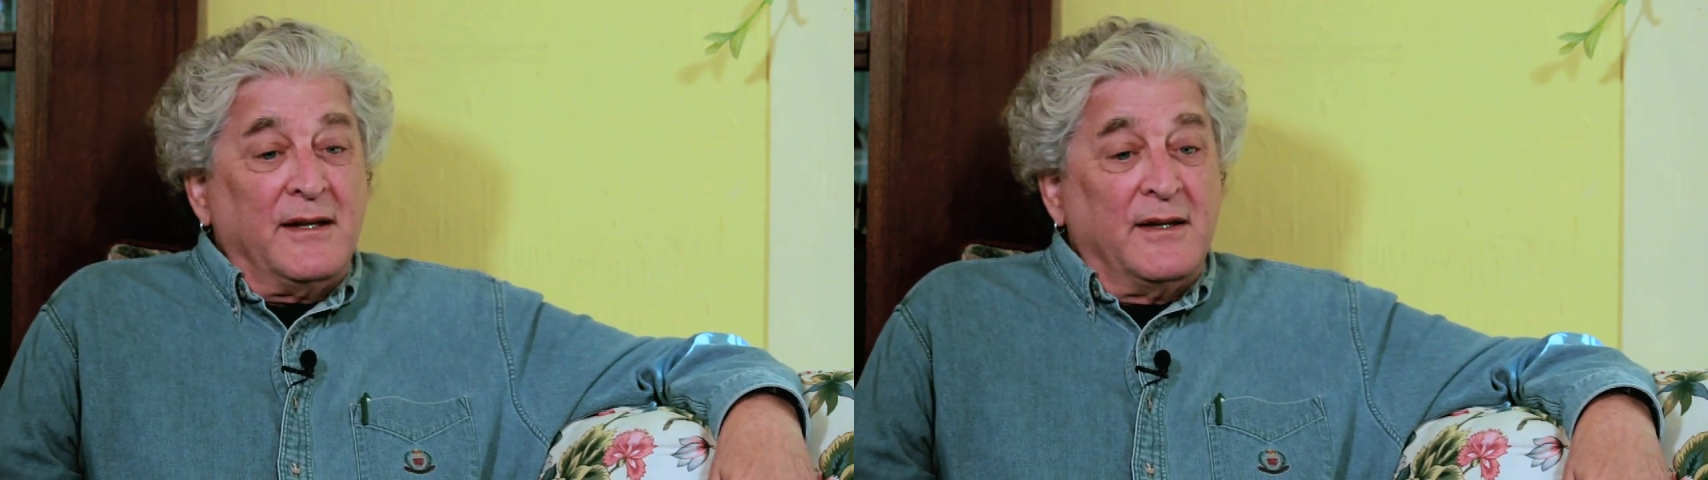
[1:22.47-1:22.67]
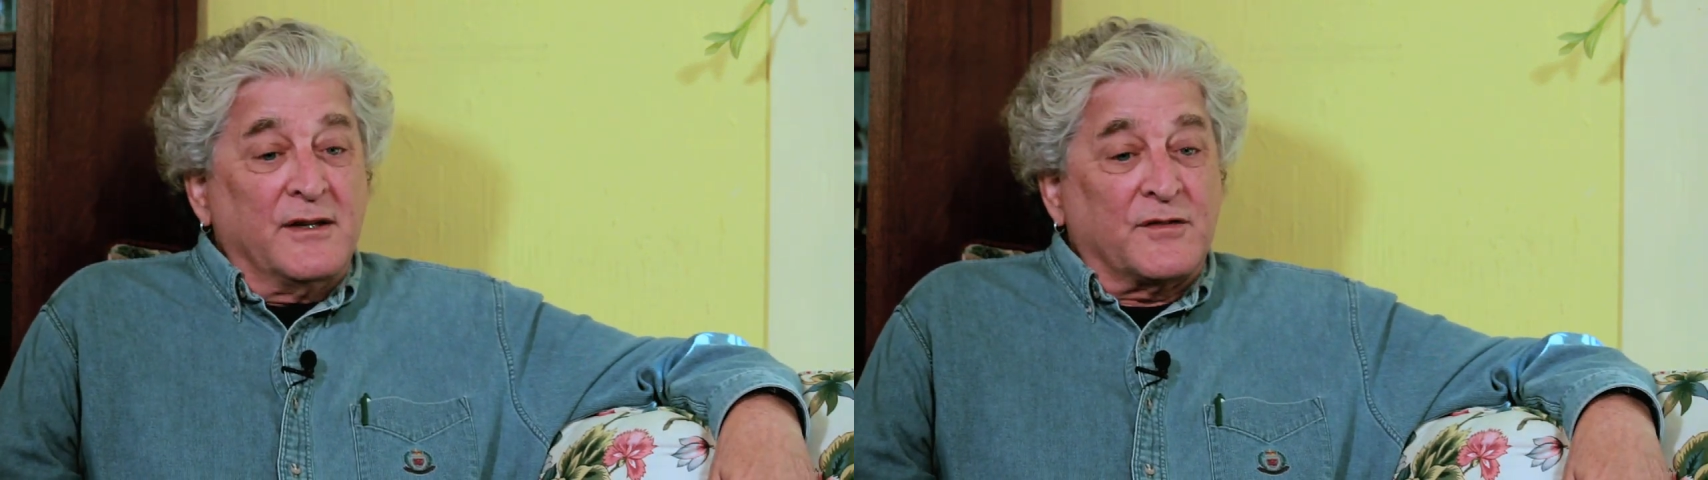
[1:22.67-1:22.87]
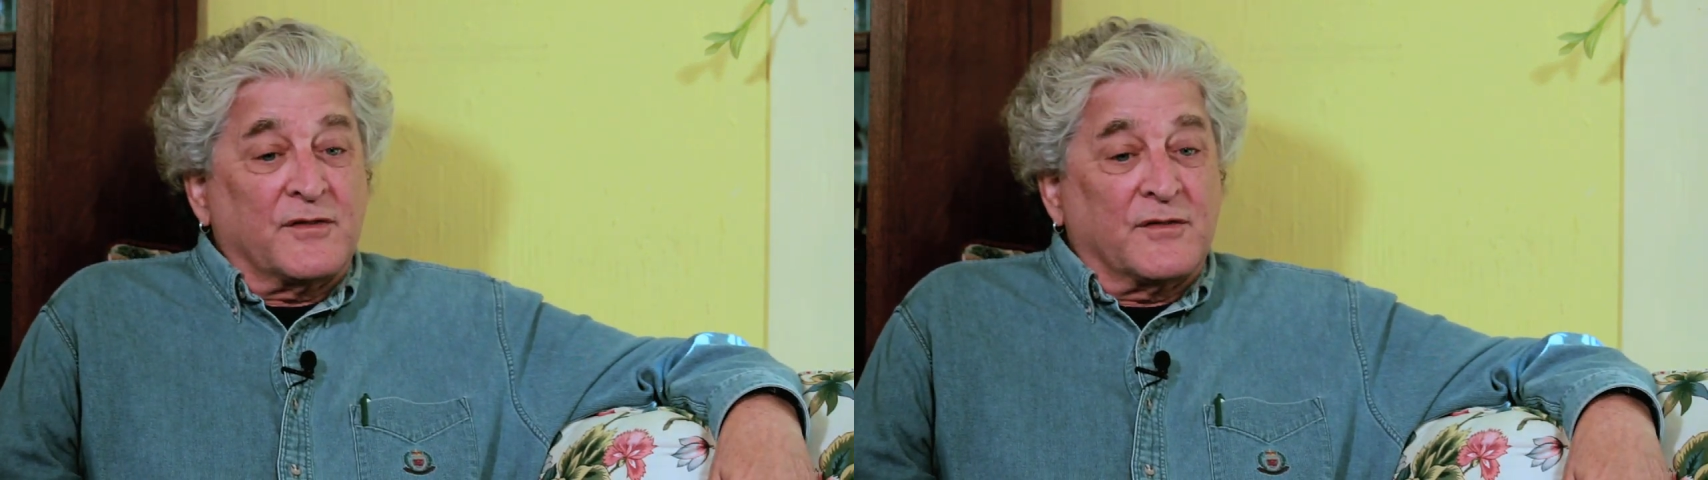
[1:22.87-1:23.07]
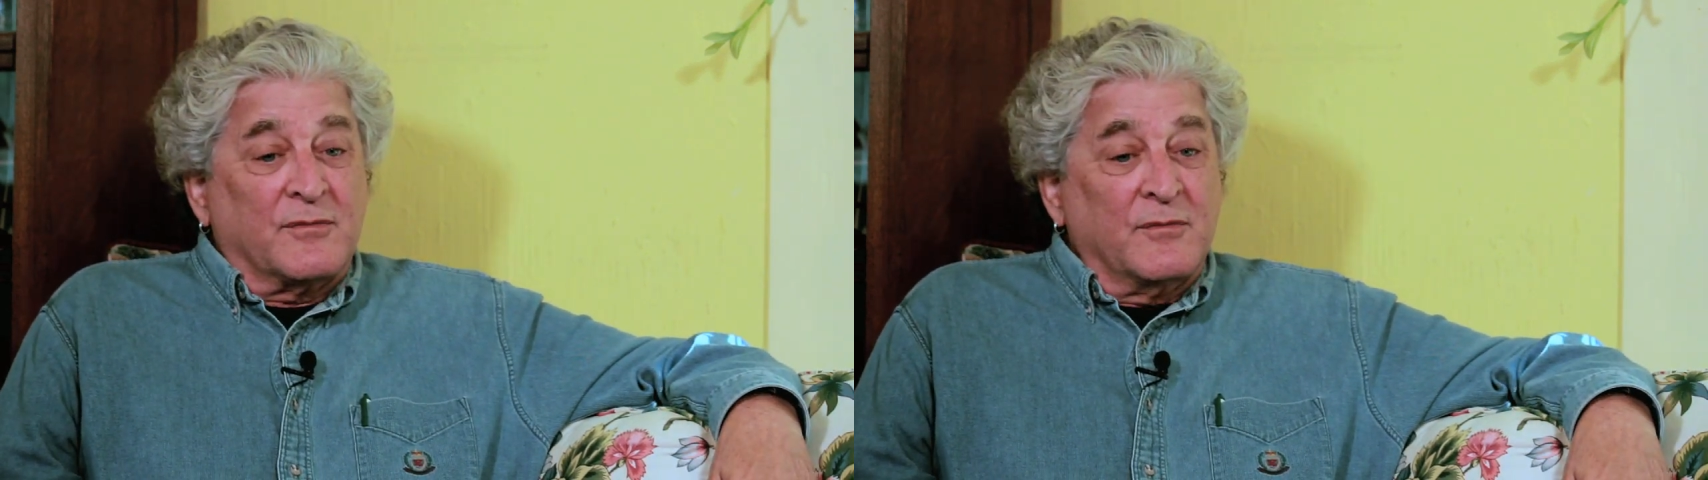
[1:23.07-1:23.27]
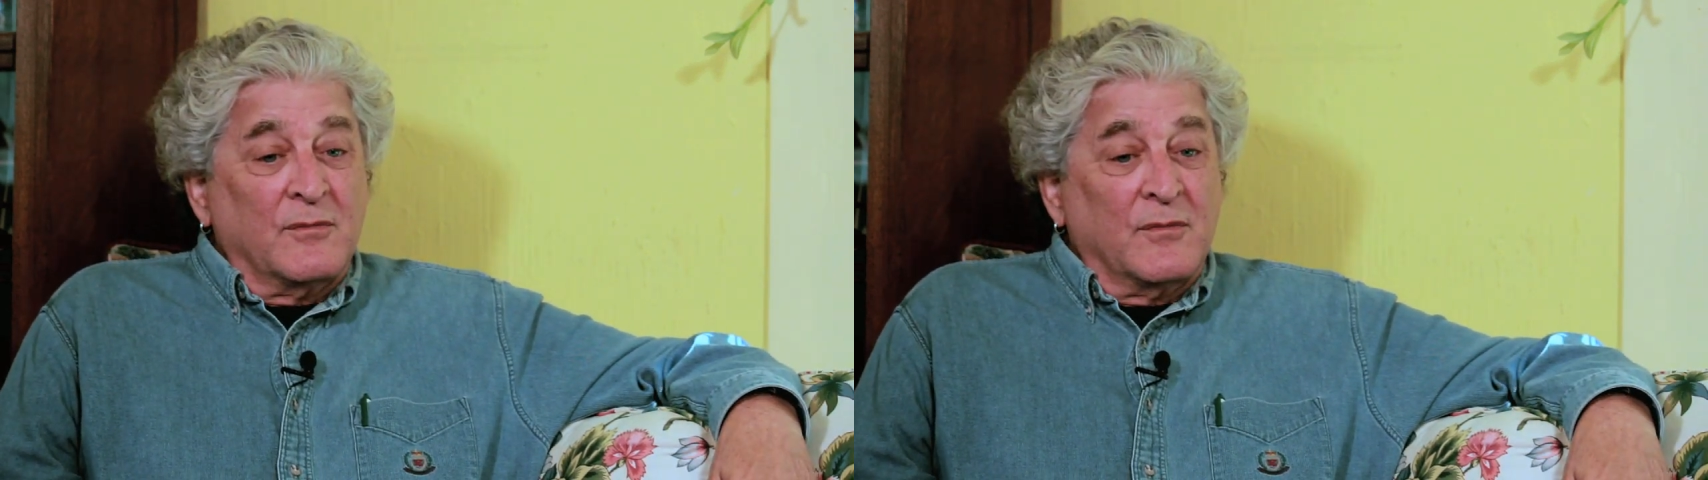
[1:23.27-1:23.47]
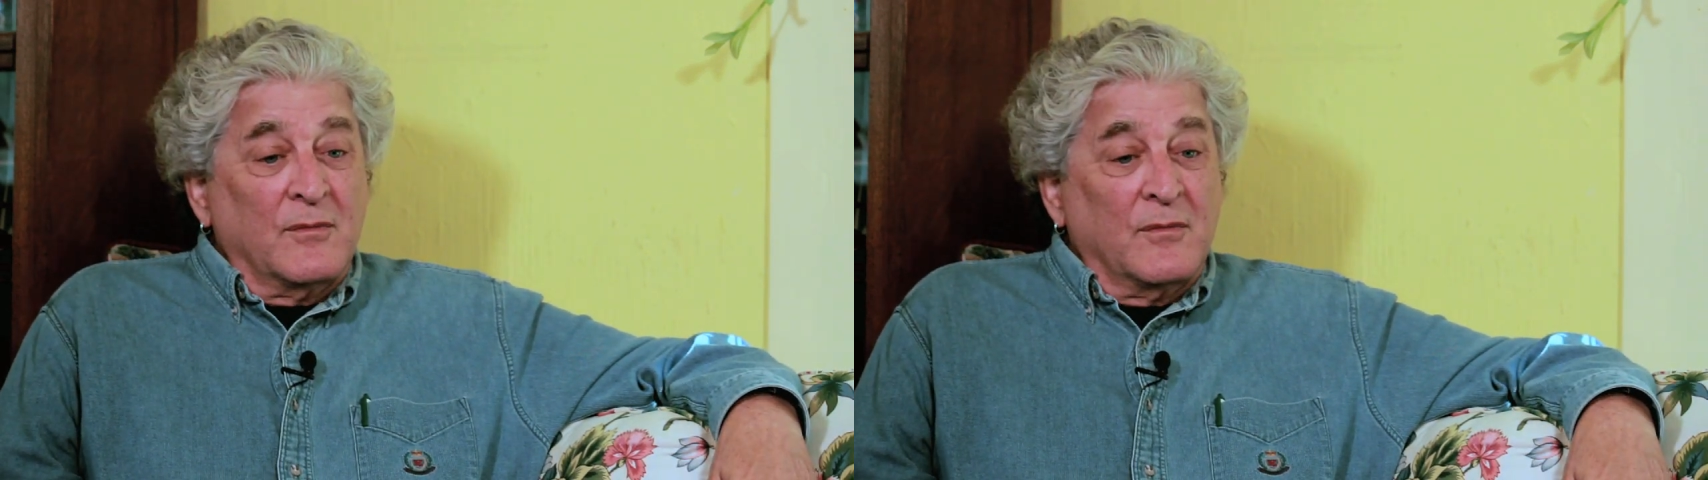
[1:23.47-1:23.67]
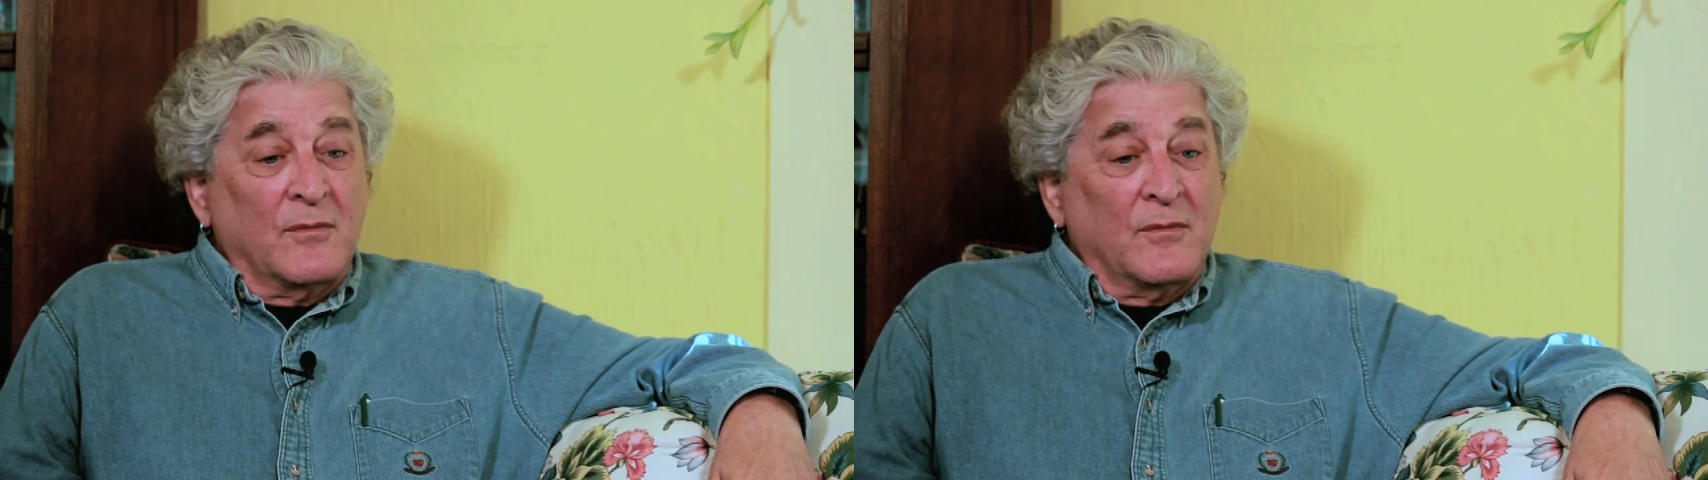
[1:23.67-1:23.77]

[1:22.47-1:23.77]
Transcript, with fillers: and this